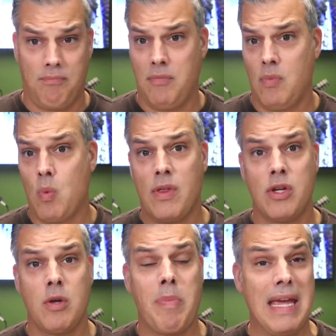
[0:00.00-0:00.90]
whether
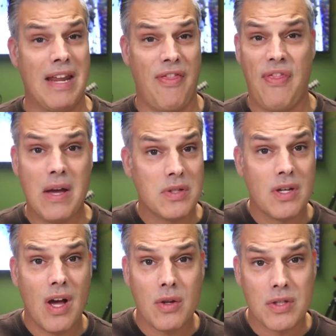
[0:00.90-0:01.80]
you paid
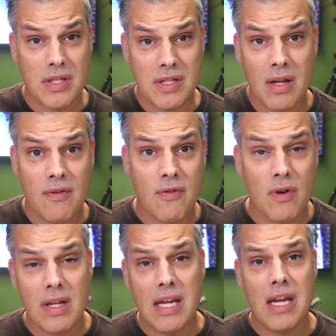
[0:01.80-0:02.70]
$1,000 to Zillow for
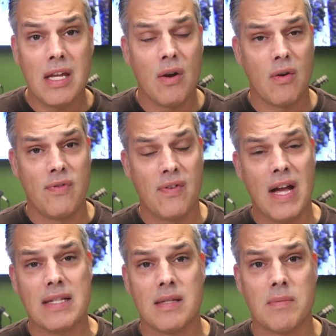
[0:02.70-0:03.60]
a lead or if you've
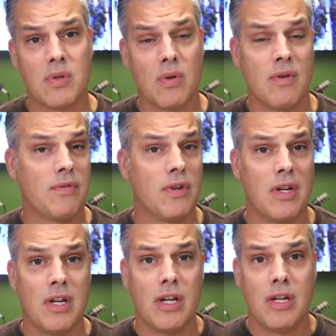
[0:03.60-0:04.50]
got some sort of
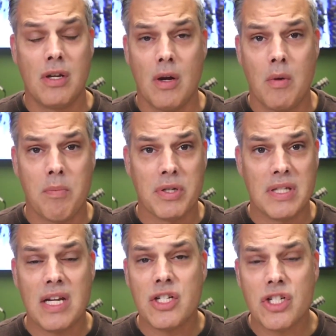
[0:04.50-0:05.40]

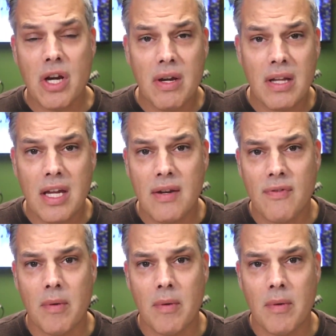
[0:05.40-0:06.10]
percentage sharing lead from